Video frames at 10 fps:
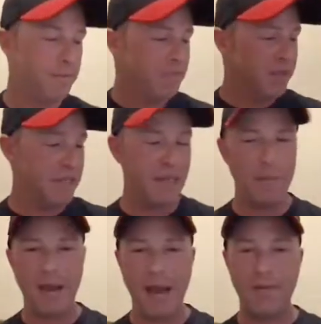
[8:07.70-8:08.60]
Does
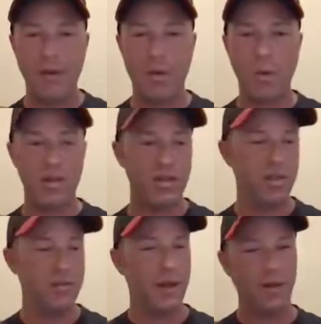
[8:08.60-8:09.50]
anybody have any questions
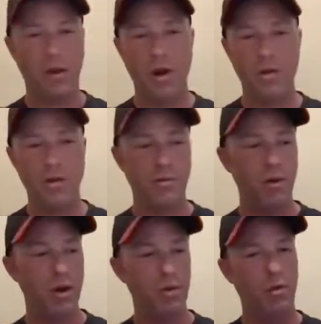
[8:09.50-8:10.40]
about the Guard 2.0
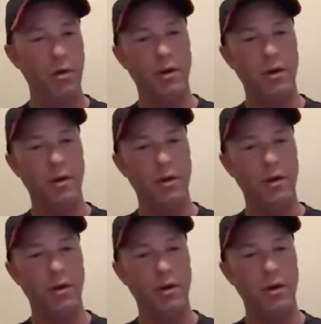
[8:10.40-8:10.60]
program?